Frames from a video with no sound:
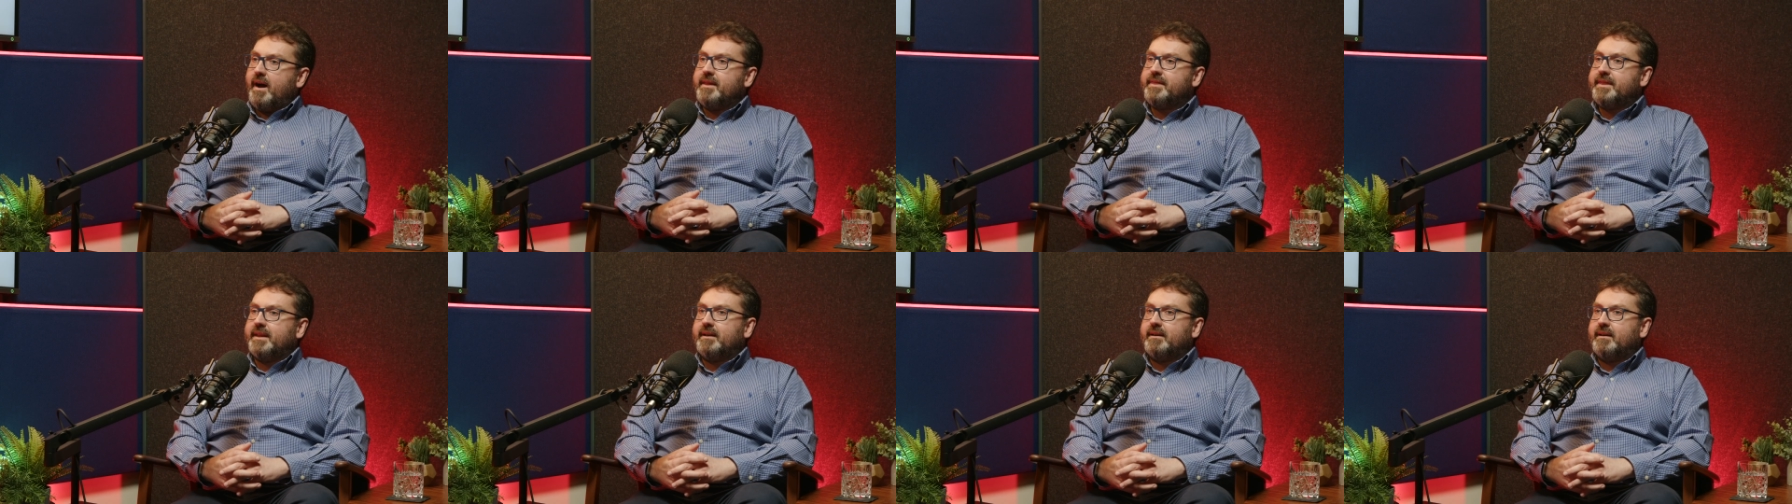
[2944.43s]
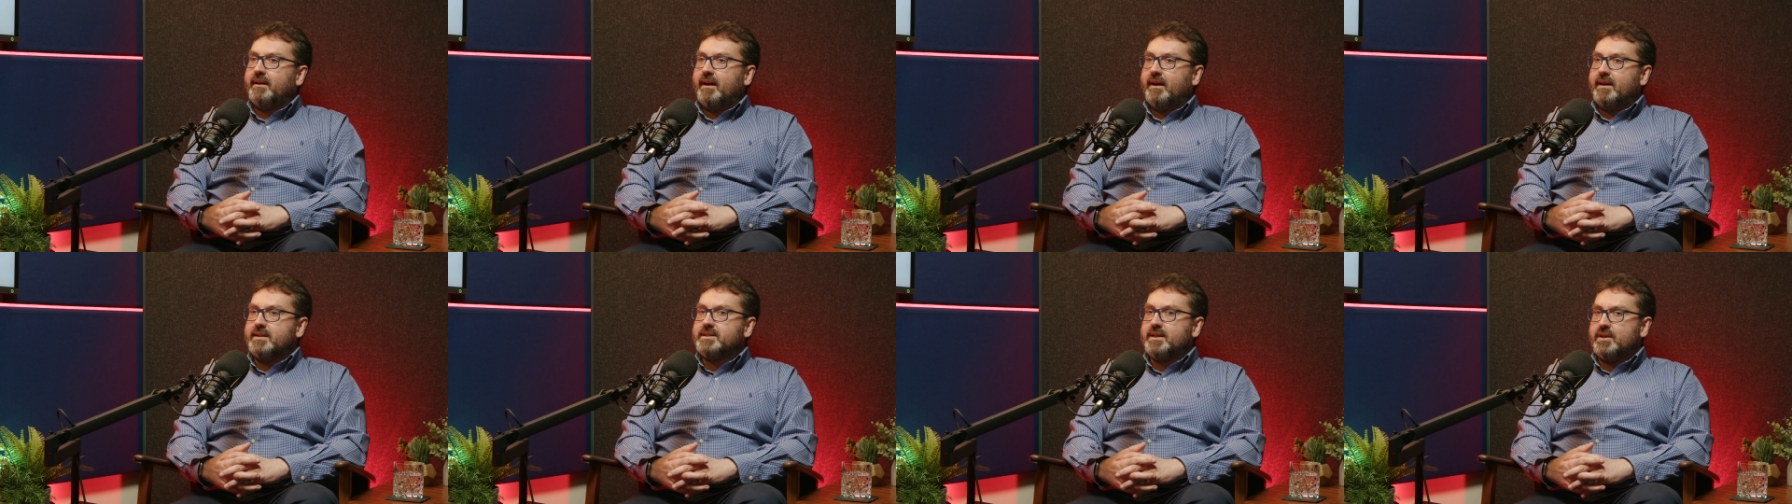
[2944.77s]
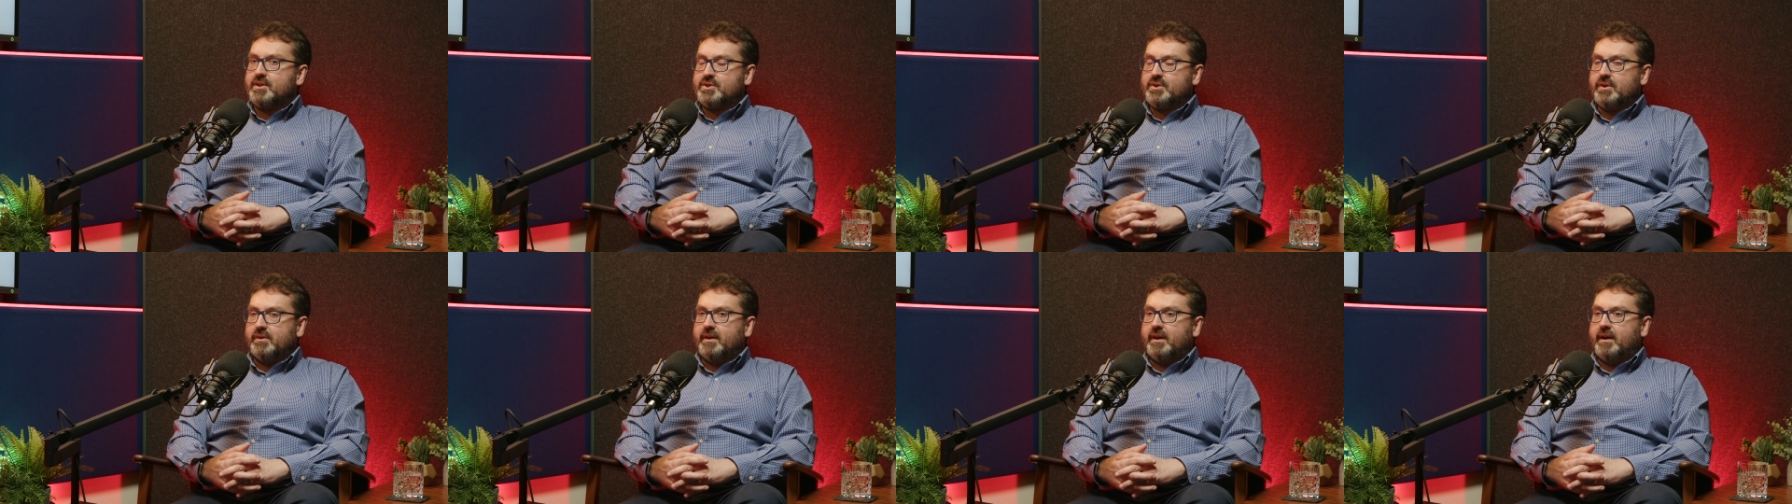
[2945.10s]
I think I
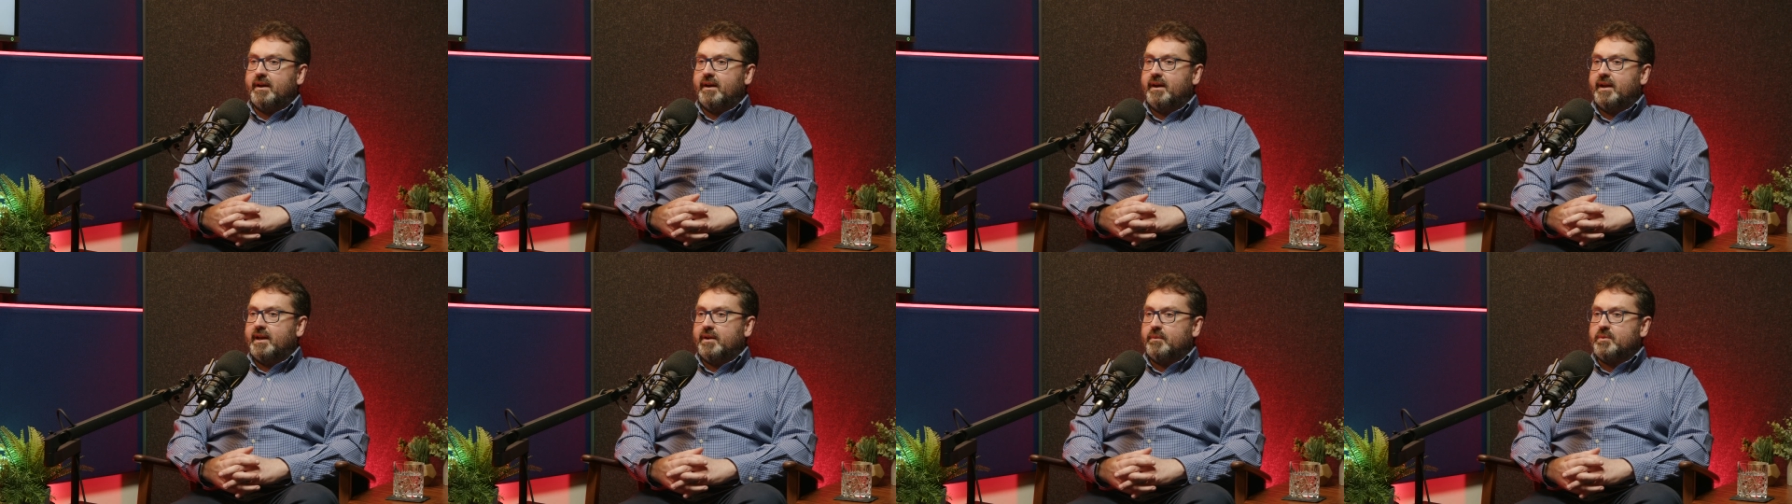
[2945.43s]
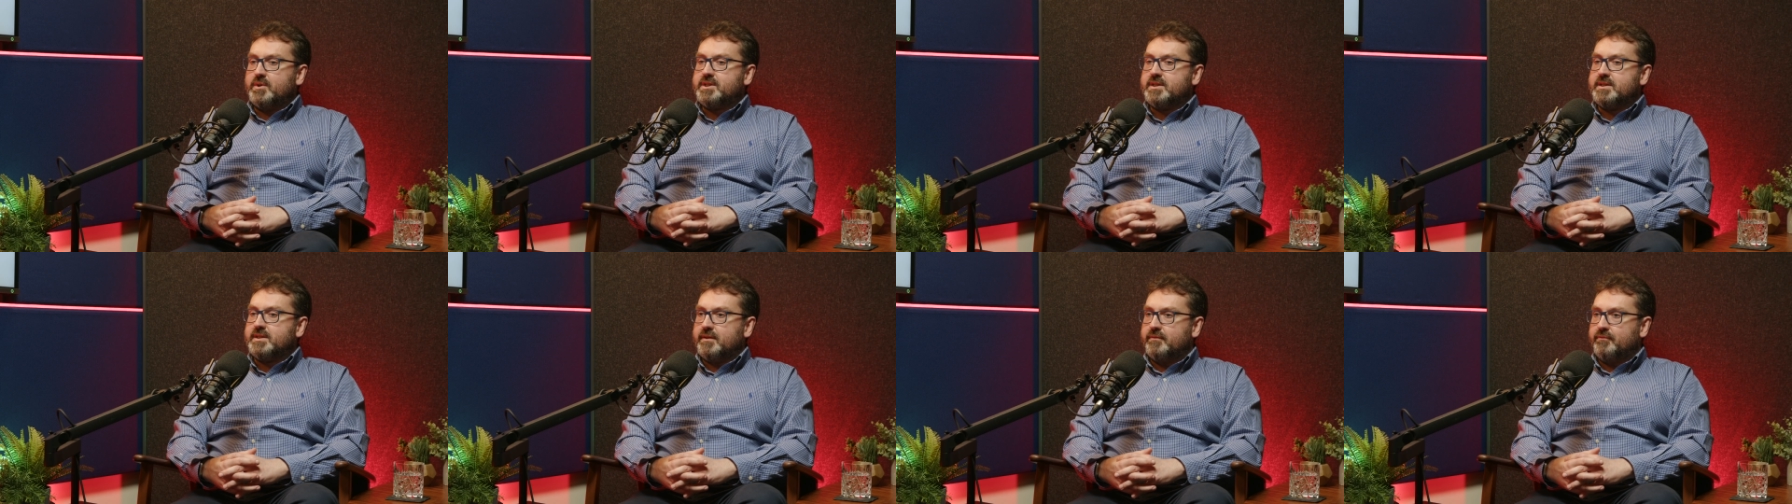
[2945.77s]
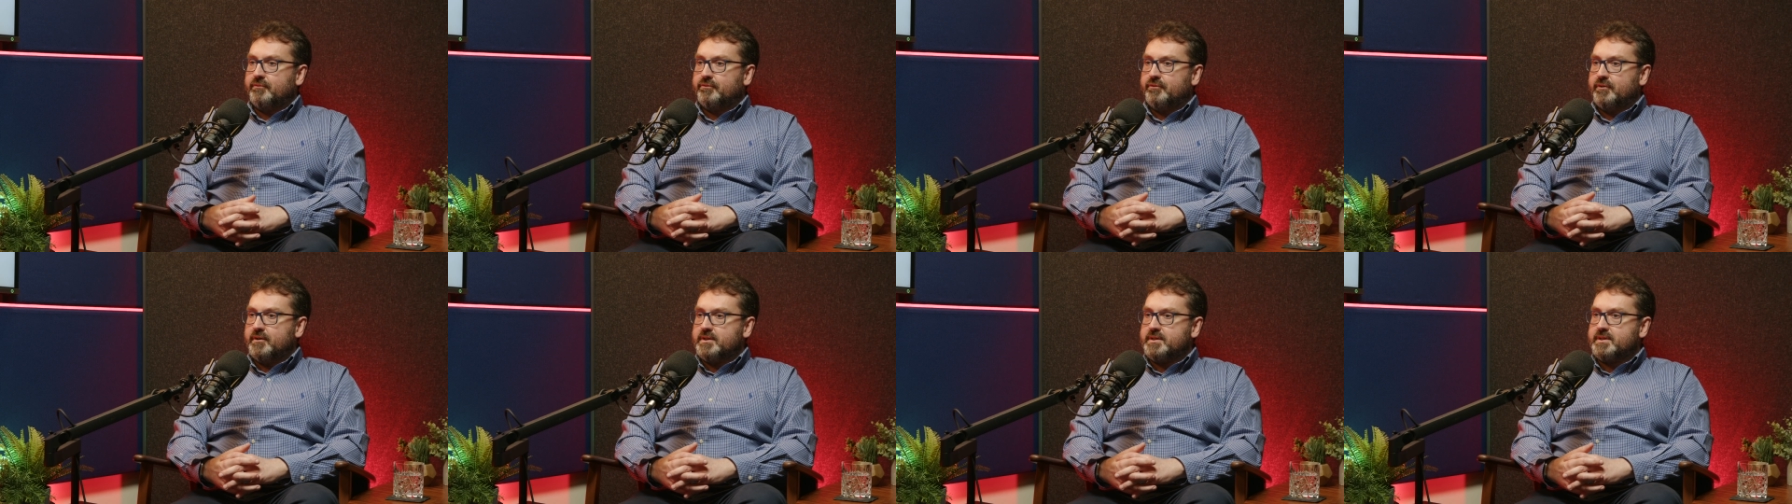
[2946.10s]
touched on it earlier, which is
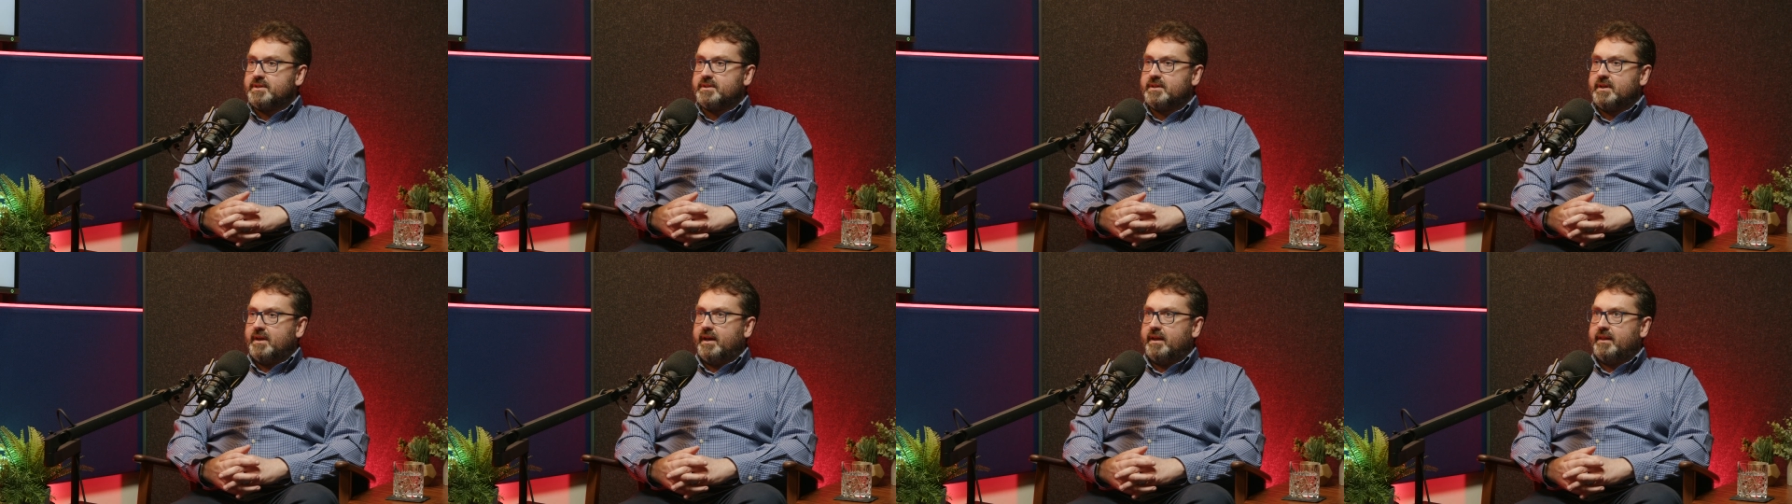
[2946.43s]
inference.